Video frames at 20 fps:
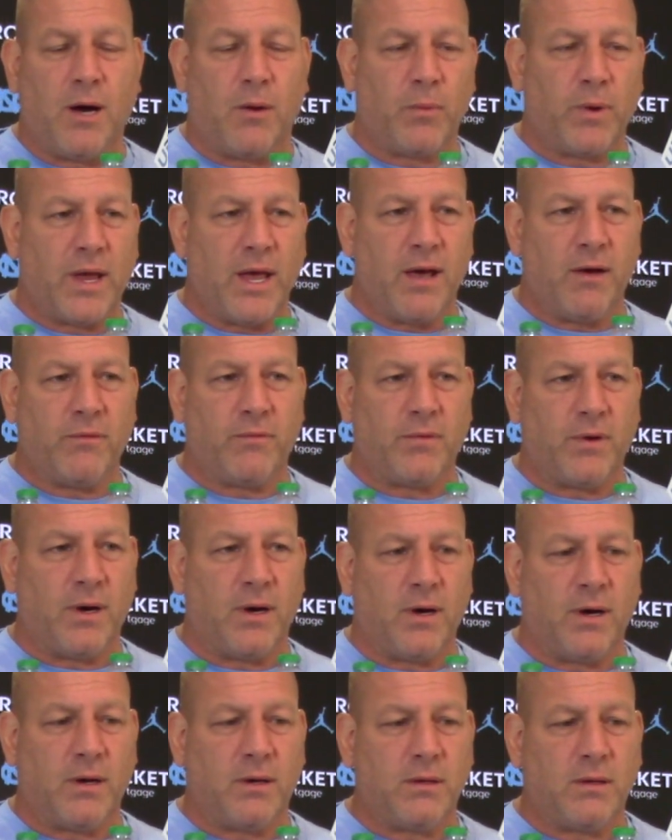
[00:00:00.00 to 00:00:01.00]
We have
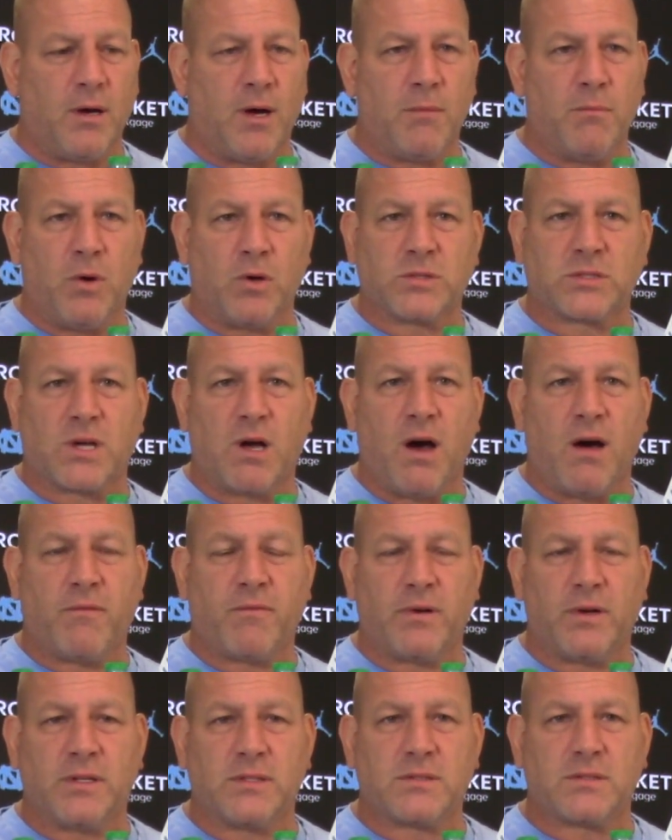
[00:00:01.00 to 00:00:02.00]
utmost
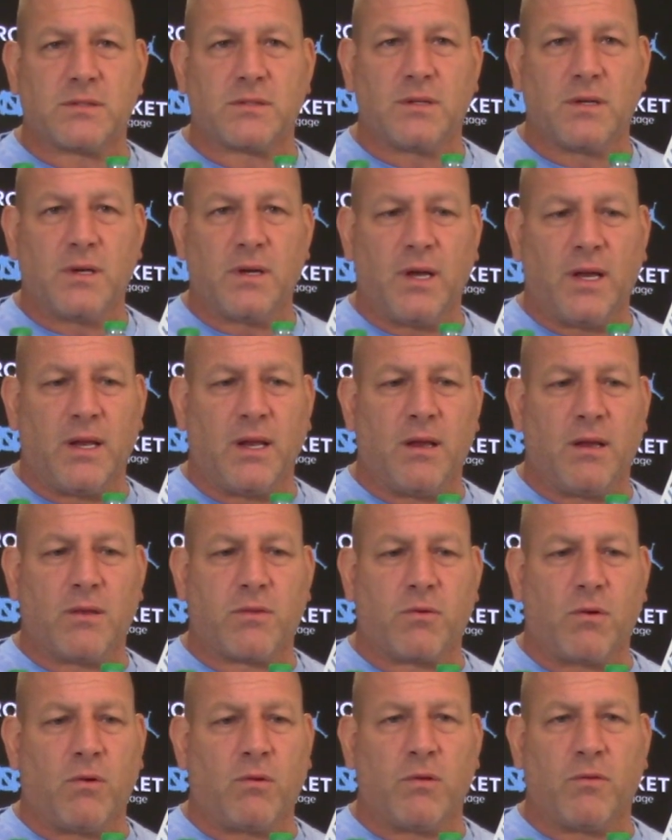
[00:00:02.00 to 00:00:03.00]
confidence in
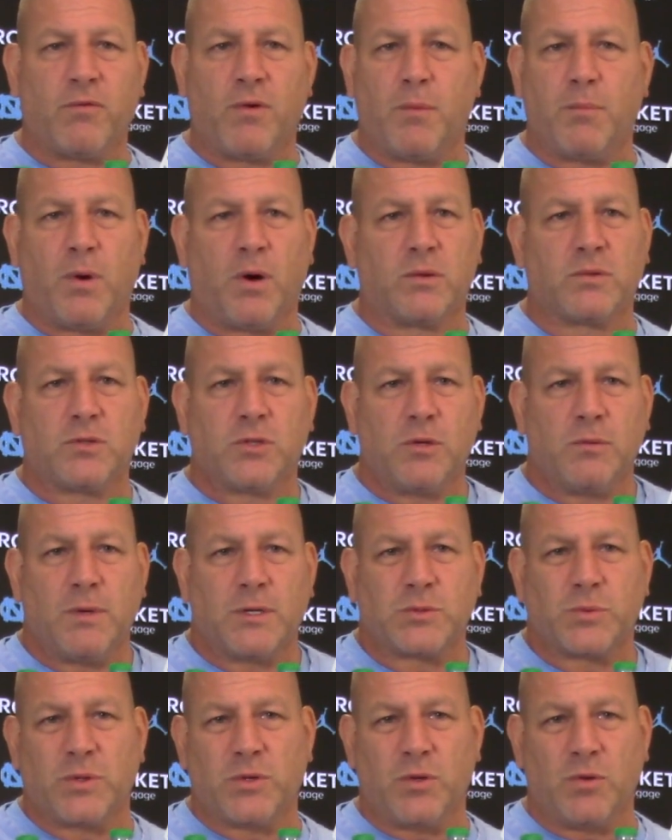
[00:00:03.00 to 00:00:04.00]
throwing the football to him,
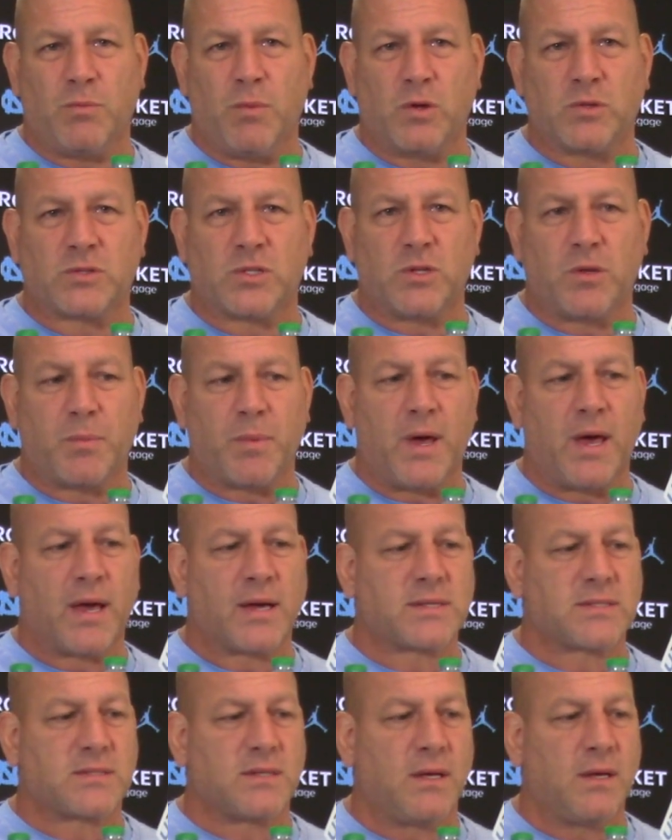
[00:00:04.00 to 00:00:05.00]
as we do most of the
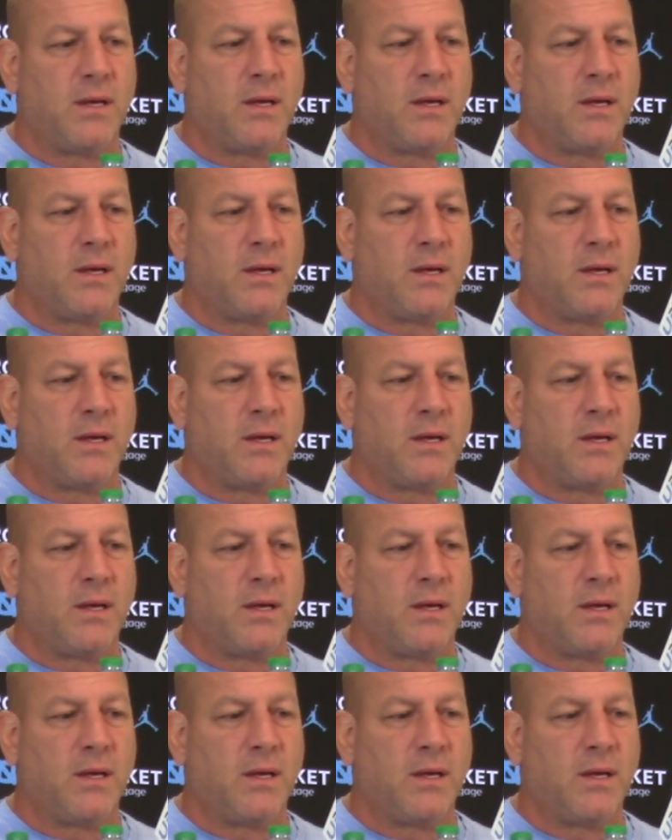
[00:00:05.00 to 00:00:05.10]
backs.